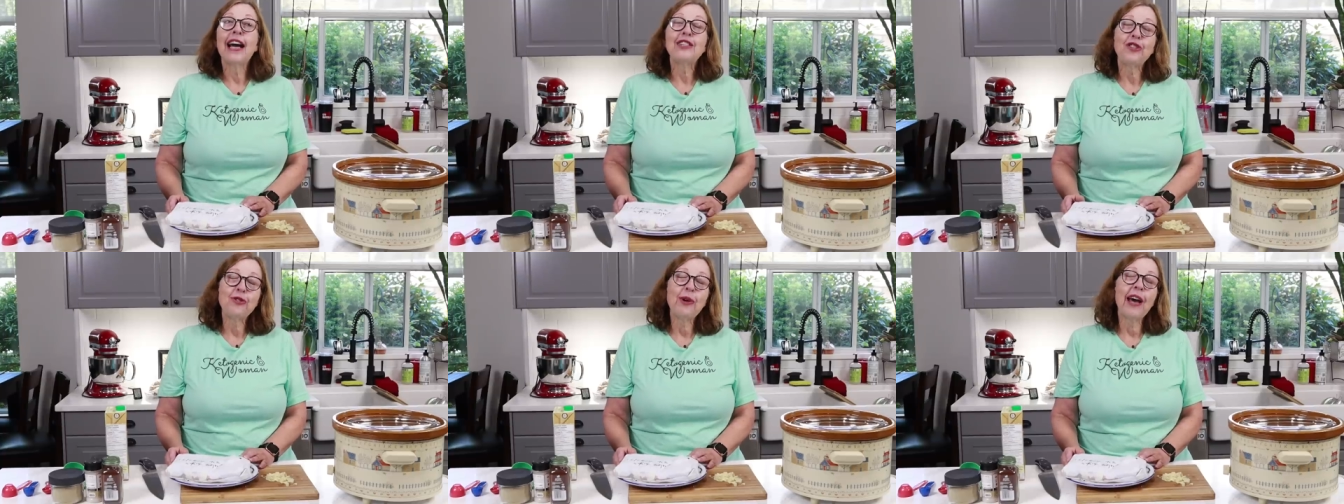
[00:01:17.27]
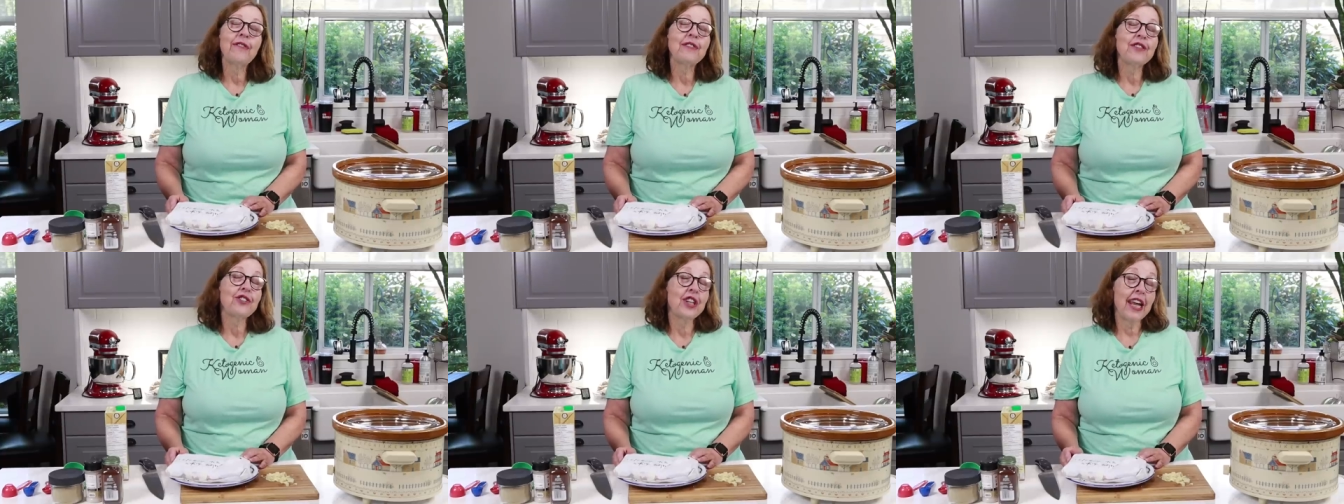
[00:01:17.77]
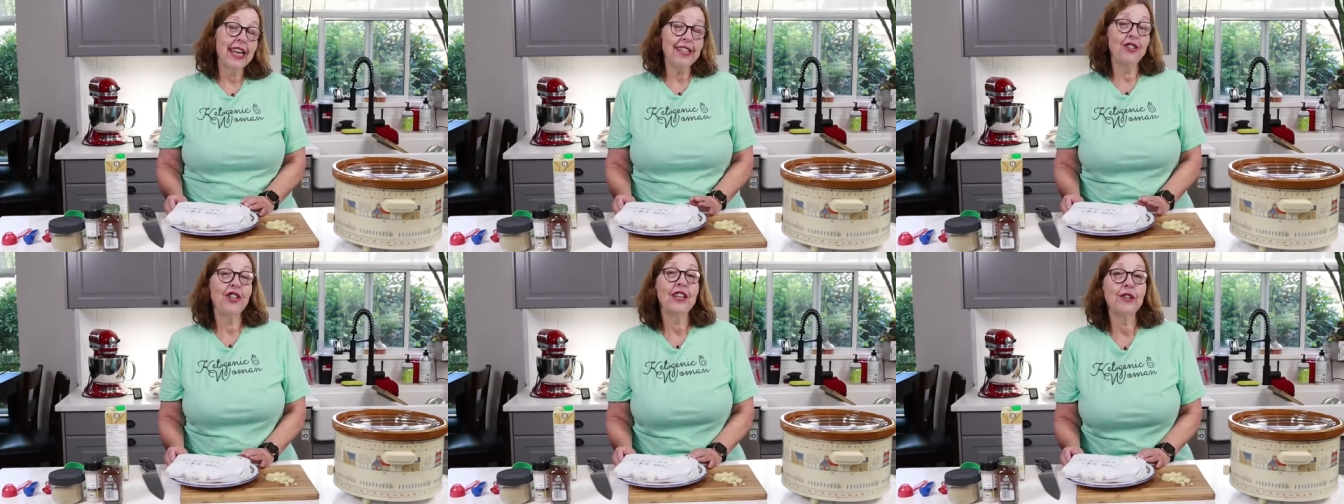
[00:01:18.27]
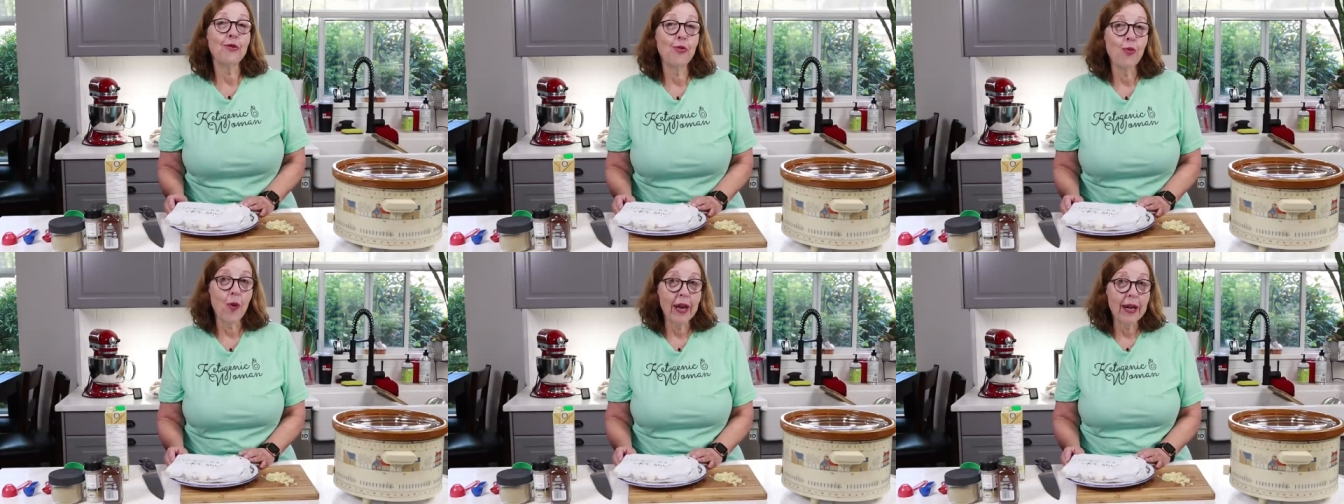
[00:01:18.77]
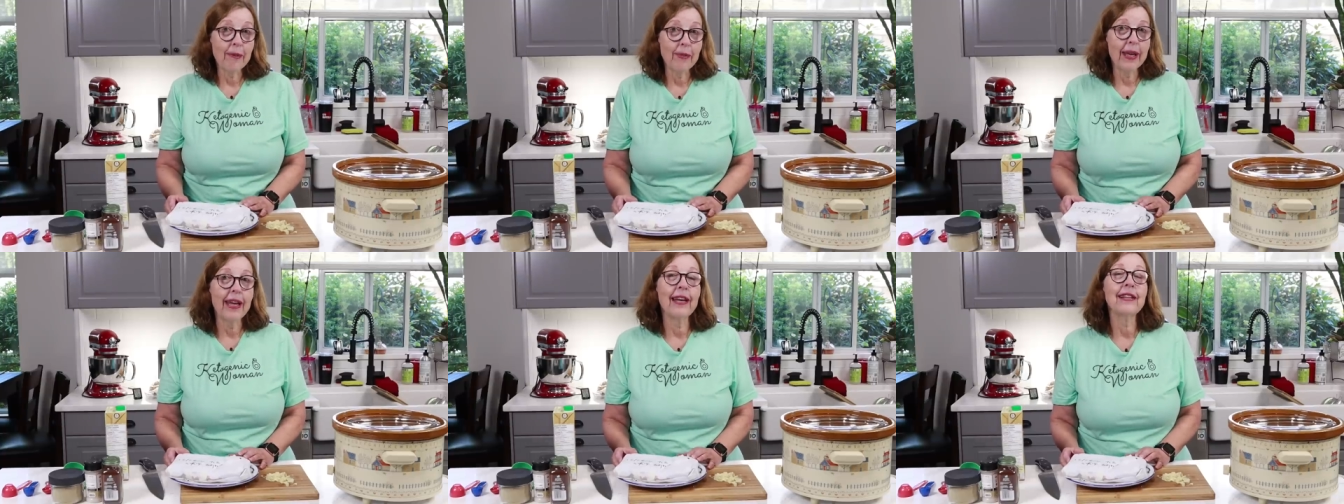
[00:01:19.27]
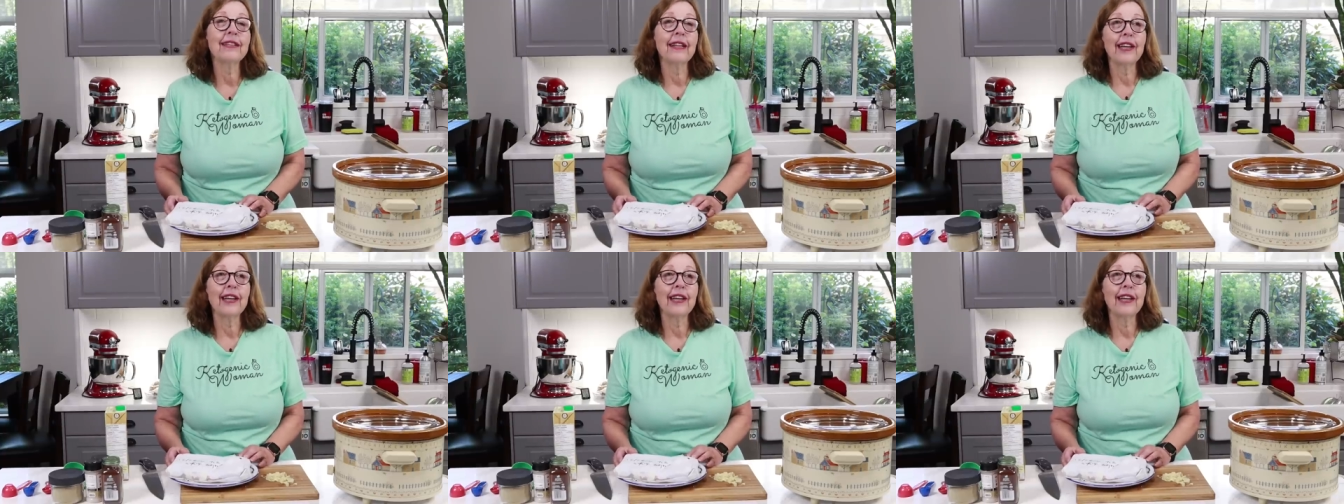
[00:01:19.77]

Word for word: I do have to change it quite a bit.